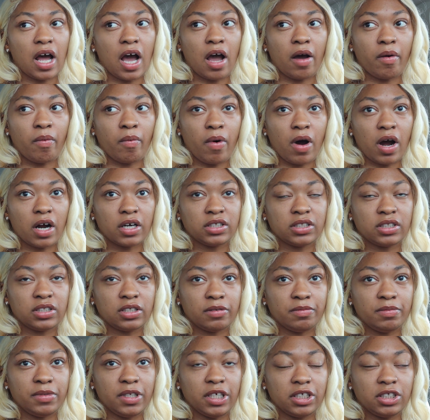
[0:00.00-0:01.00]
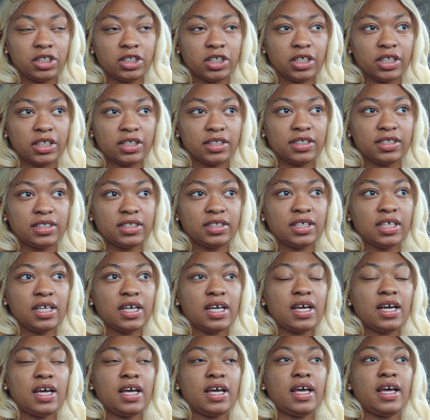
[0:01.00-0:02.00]
I washed some dishes
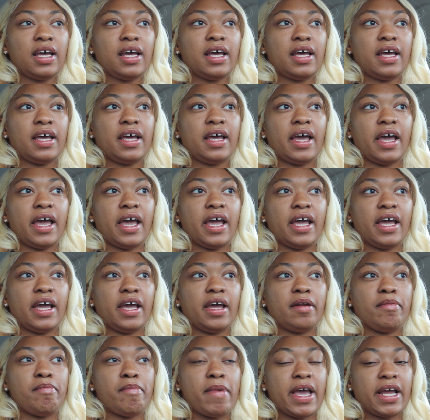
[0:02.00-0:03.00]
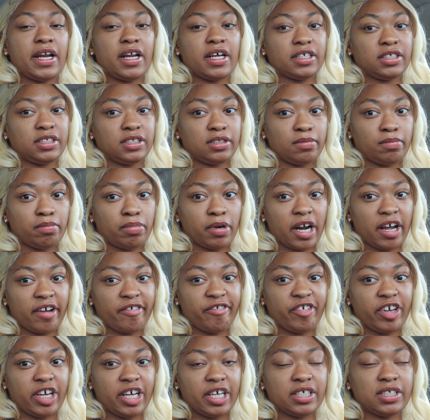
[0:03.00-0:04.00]
and made us some
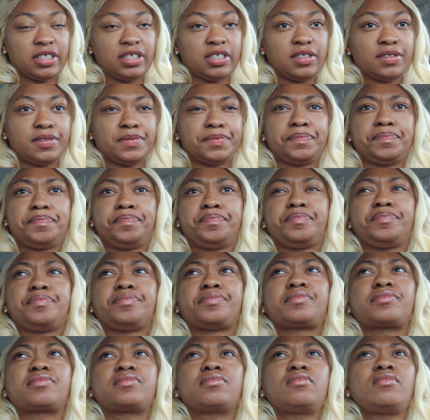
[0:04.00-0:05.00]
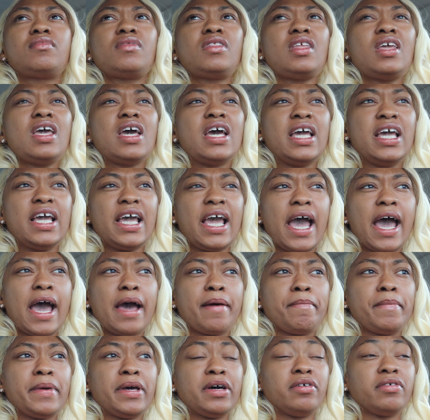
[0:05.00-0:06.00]
breakfast. He
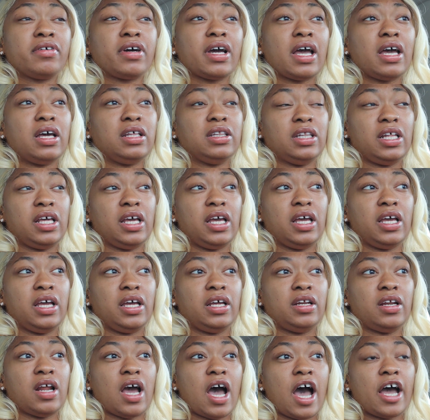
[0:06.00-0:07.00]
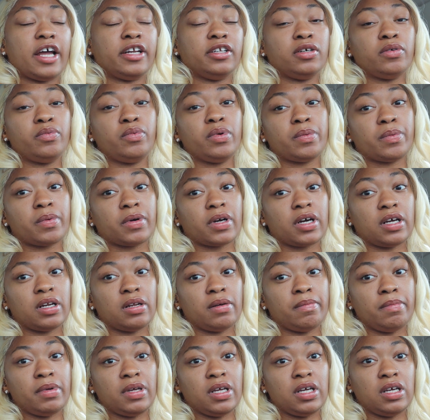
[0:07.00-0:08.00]
had milk, and then I knew we were going
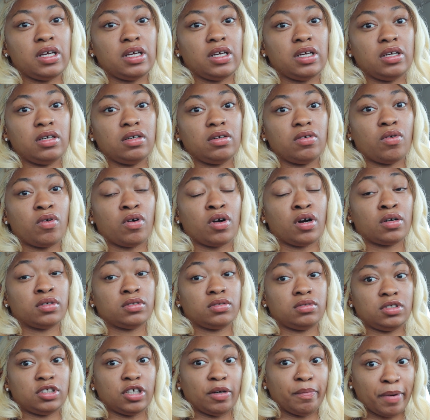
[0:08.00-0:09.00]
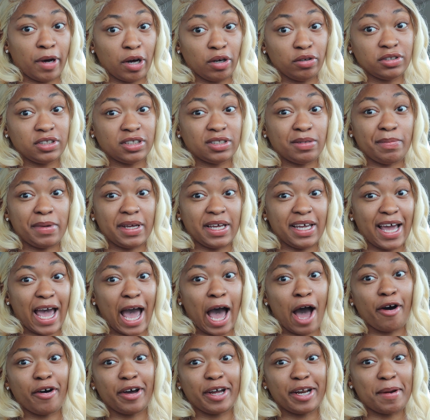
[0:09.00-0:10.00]
to be, or supposed to be,
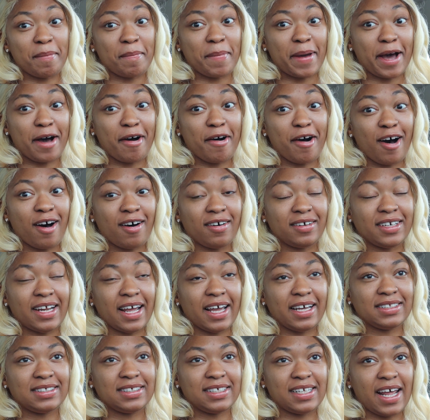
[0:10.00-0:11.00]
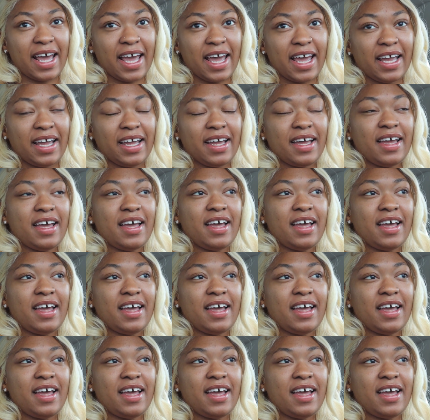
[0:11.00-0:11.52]
out and about all day today.